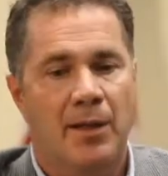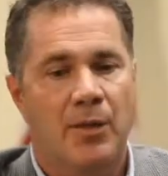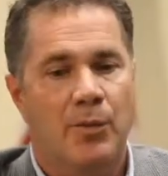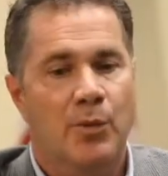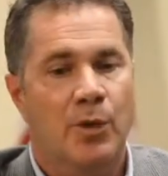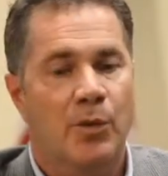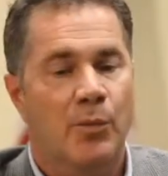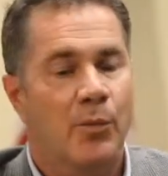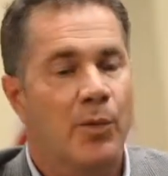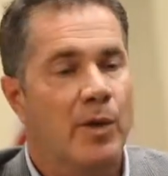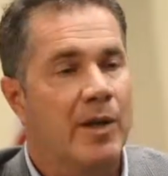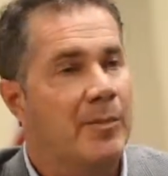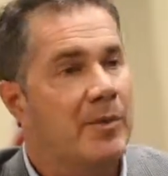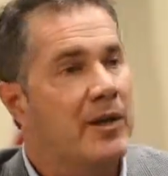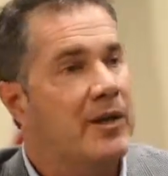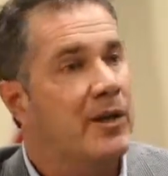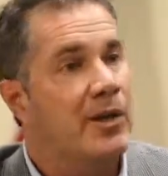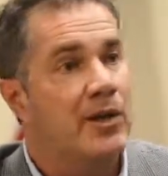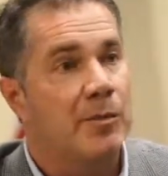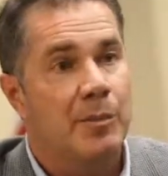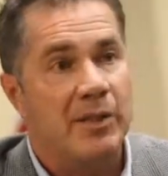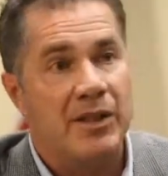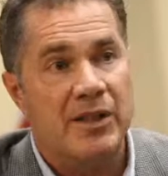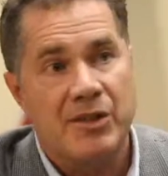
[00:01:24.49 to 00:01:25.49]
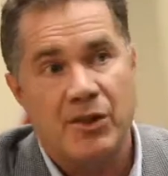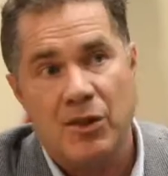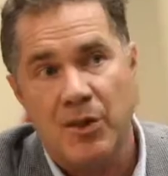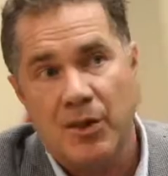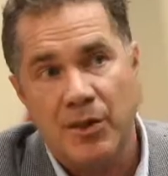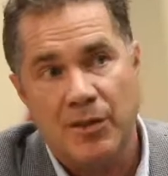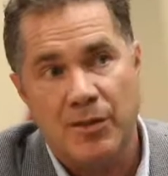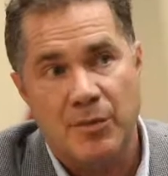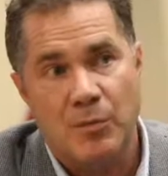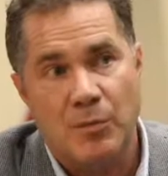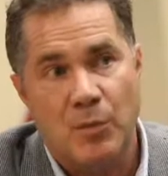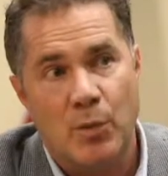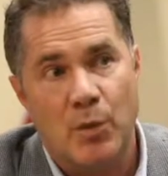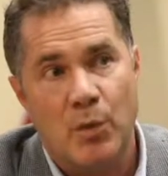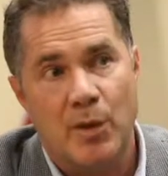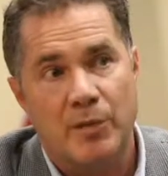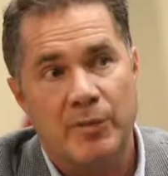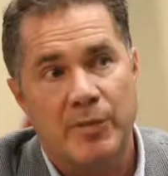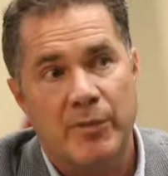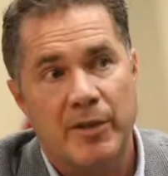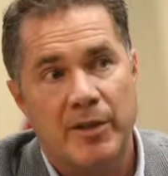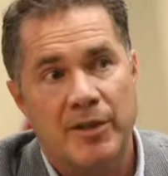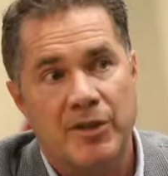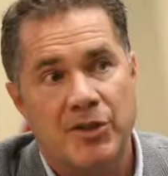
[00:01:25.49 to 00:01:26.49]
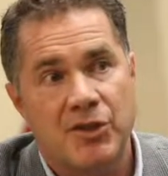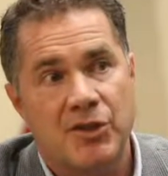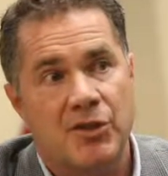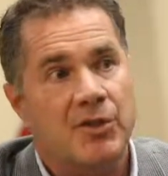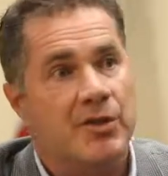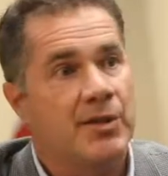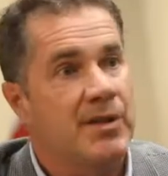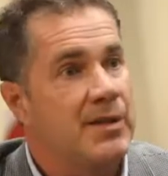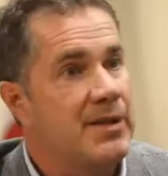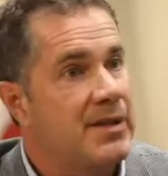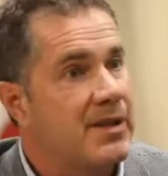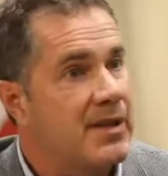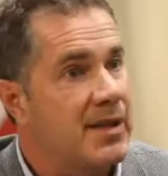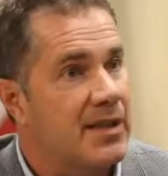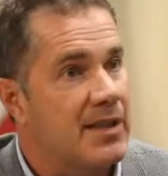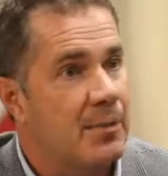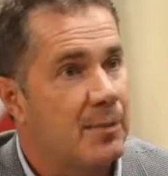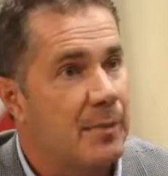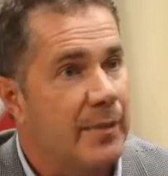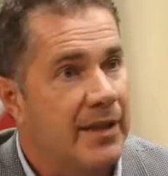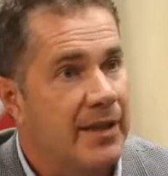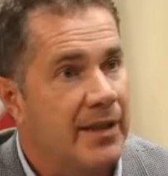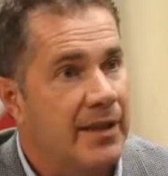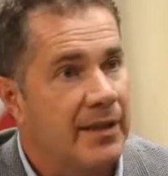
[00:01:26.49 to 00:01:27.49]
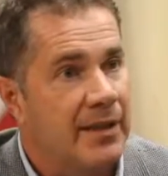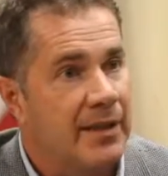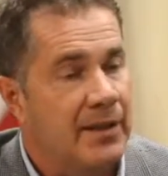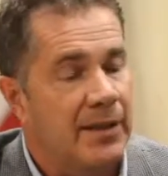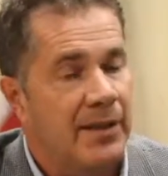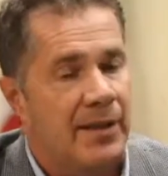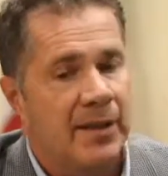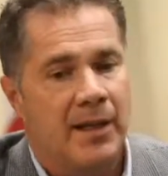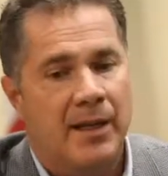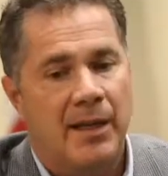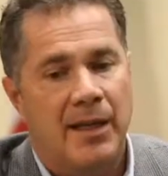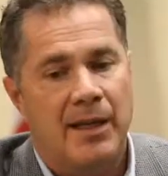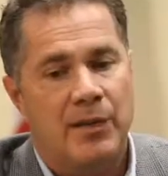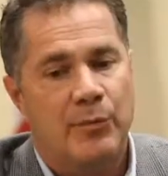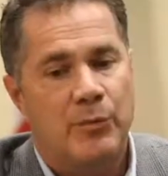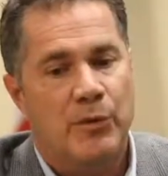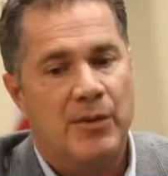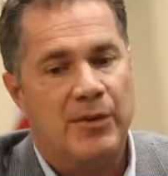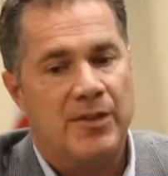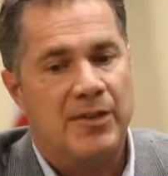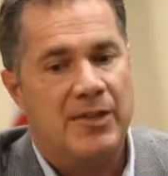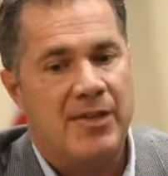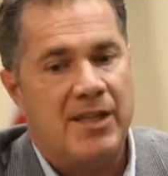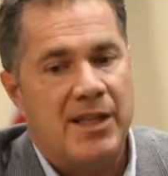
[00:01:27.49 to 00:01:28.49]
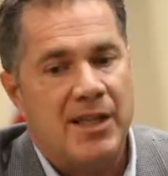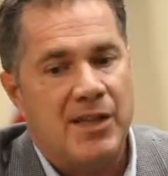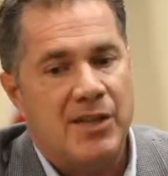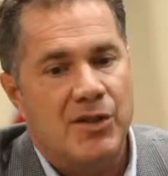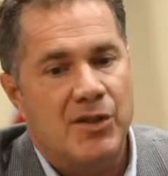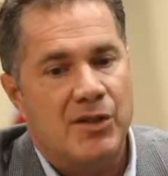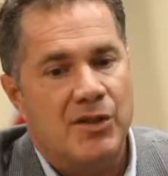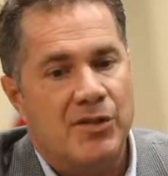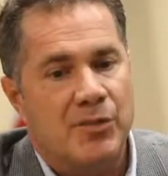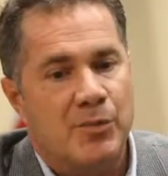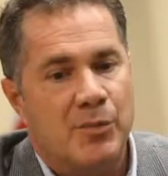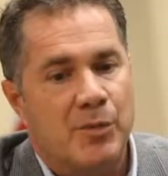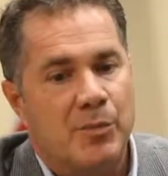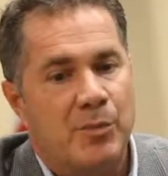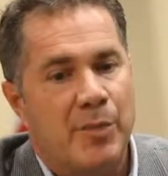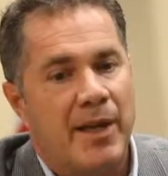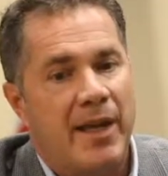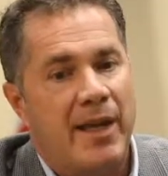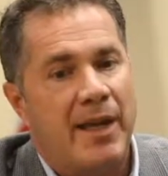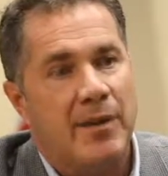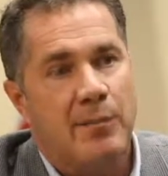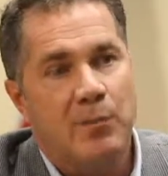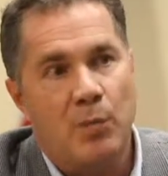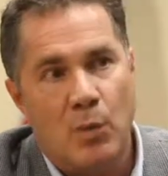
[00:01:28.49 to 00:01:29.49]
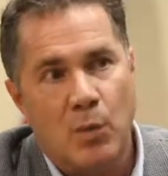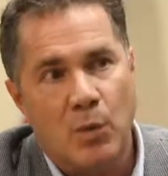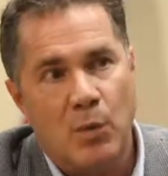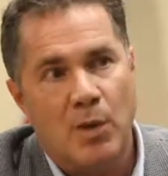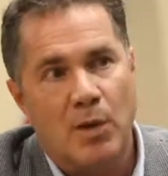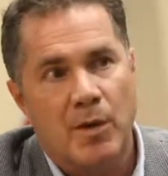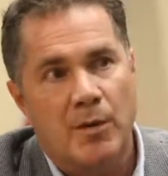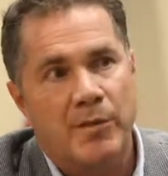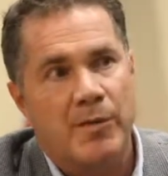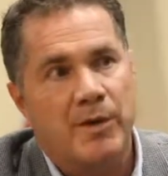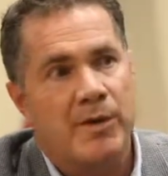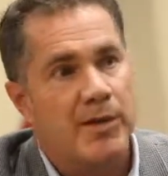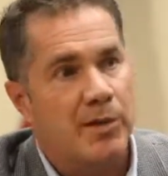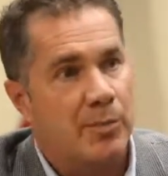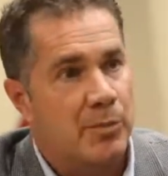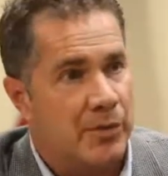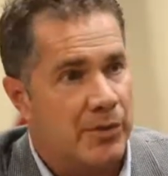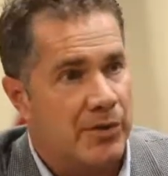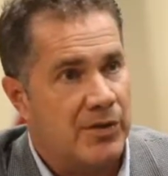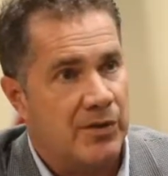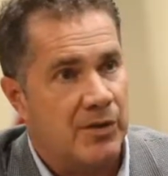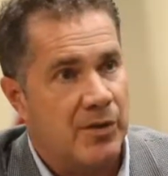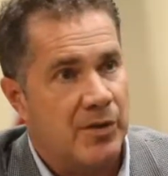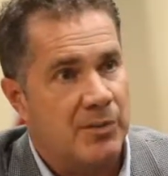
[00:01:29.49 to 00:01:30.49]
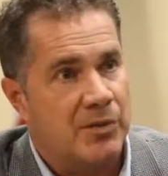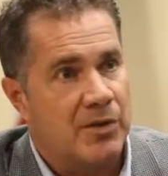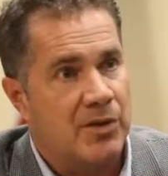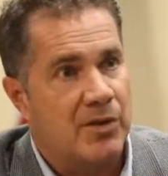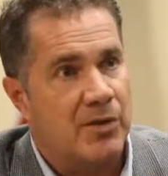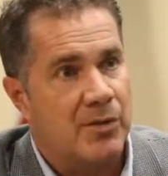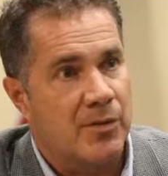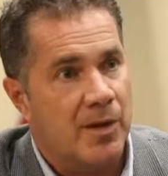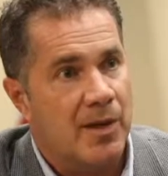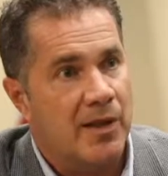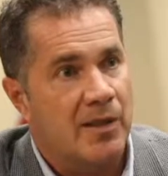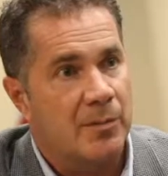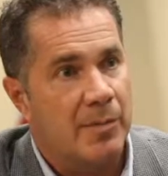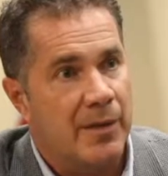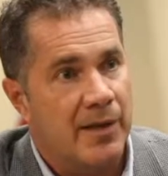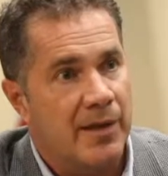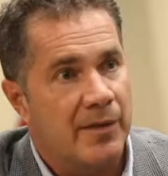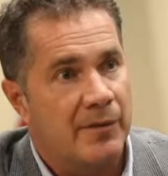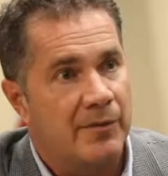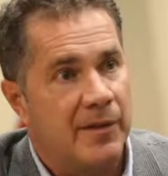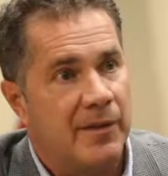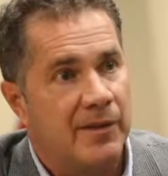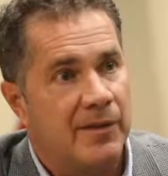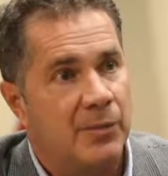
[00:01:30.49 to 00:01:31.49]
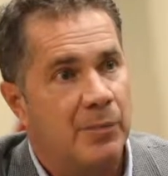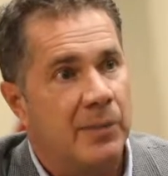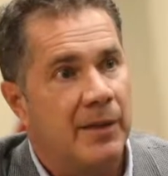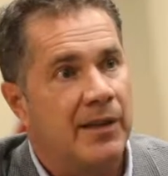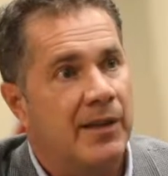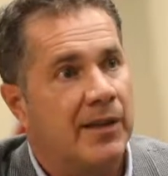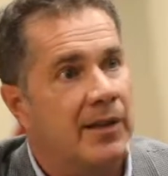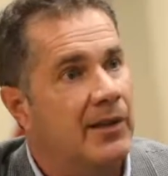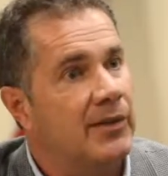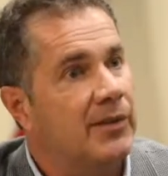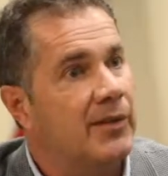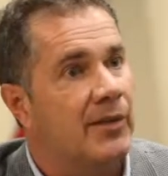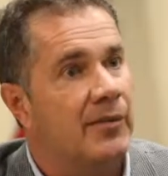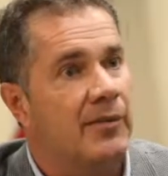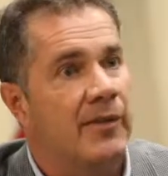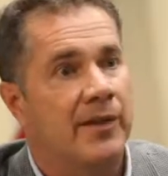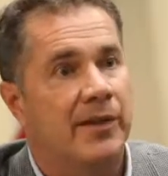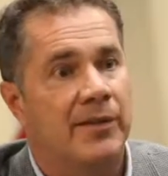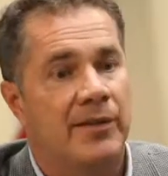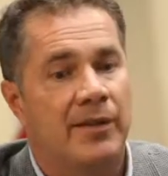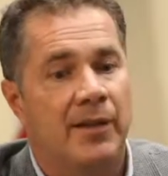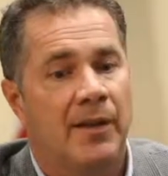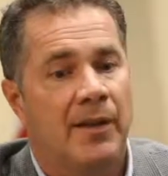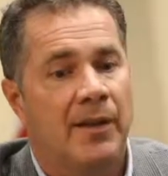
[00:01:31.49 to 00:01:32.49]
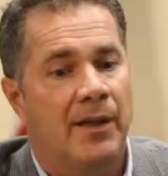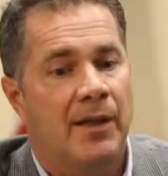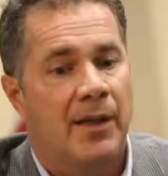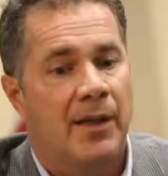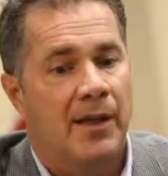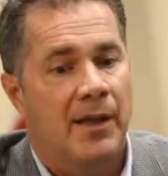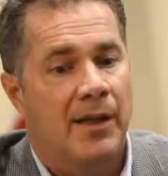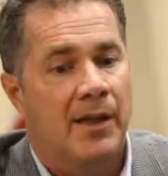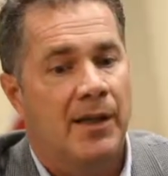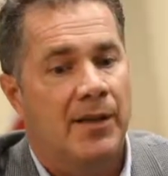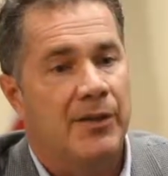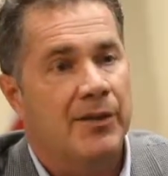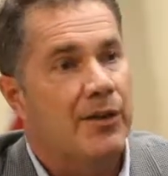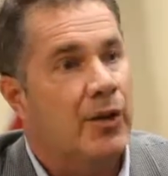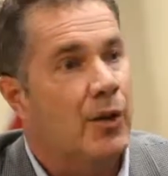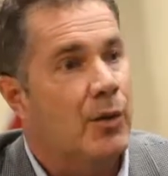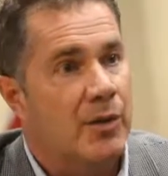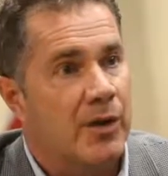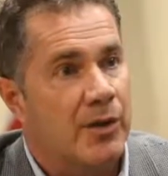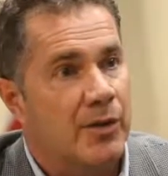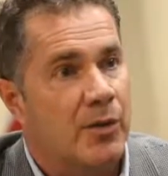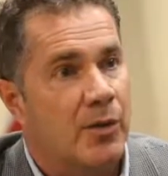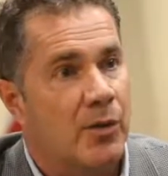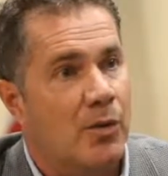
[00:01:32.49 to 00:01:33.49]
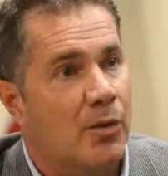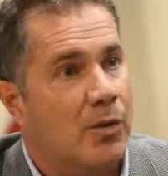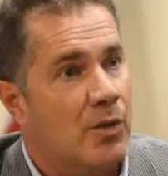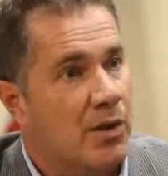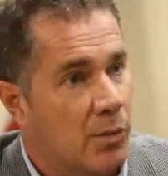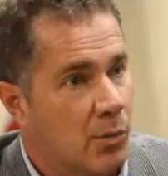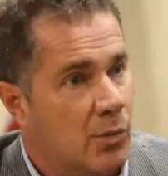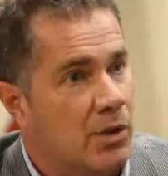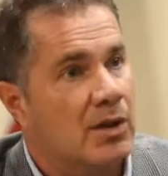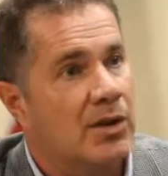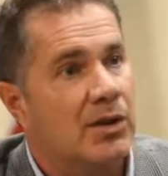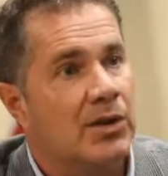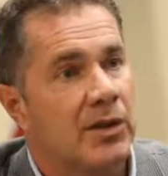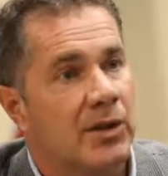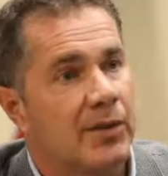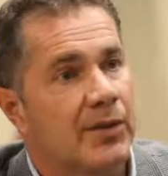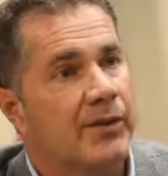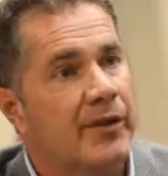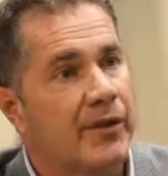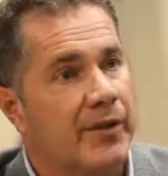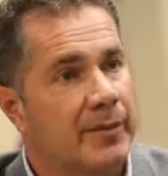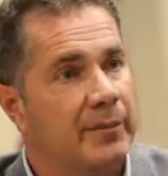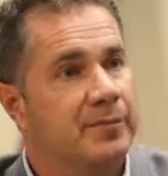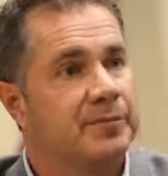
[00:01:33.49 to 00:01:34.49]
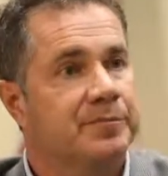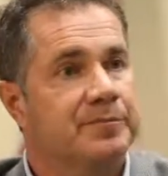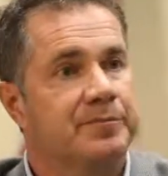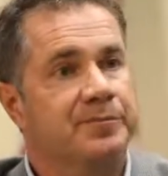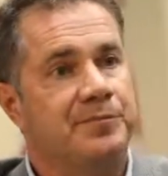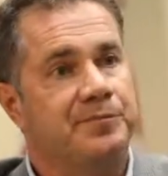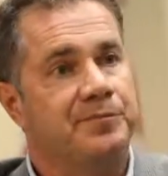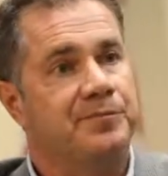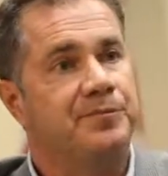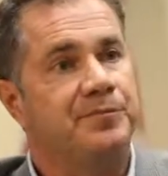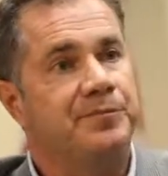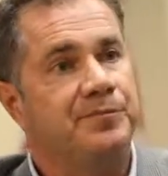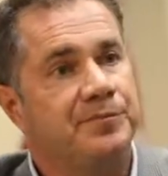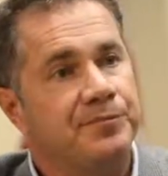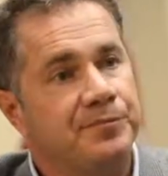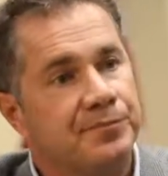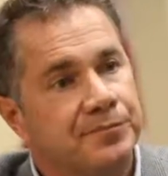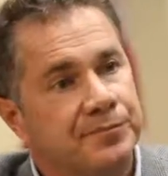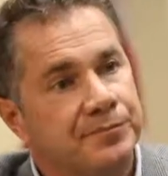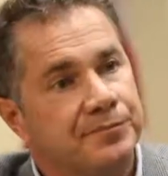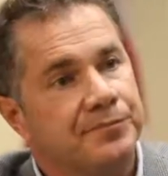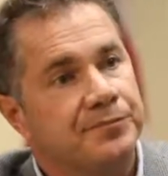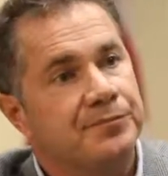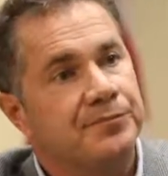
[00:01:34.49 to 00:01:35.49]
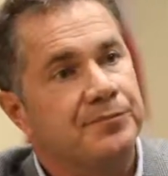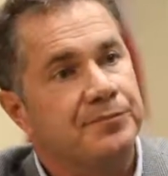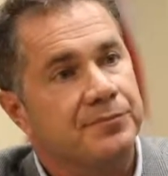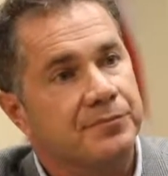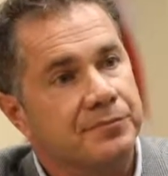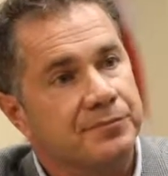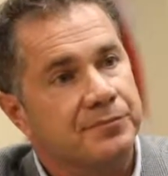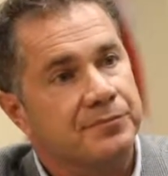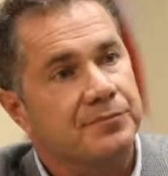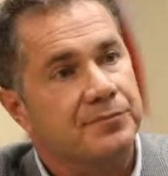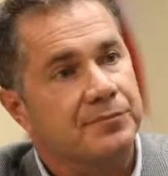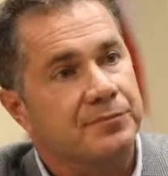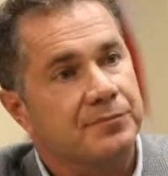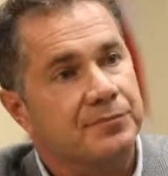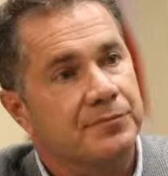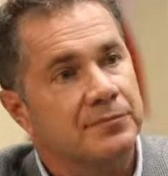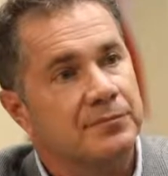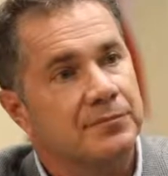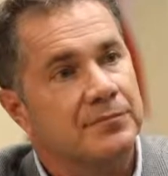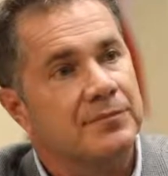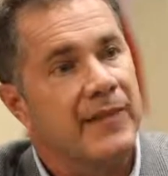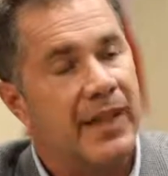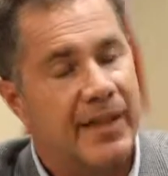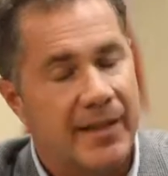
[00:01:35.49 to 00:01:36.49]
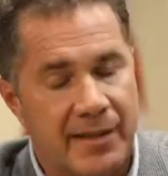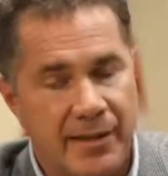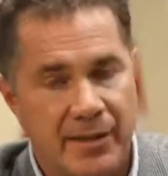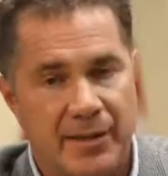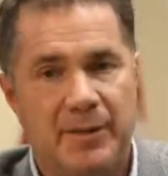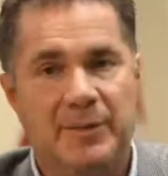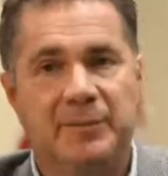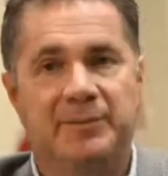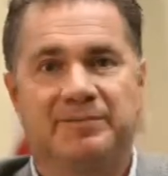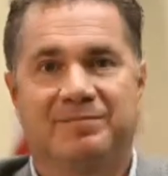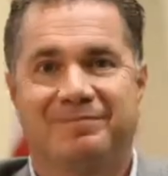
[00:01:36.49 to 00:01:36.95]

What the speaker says: where women could be charged more for insurance than men, and where seniors were paying more for their prescription drug benefits because of this donut hole that we're closing. Very good. Thank you. Thank you.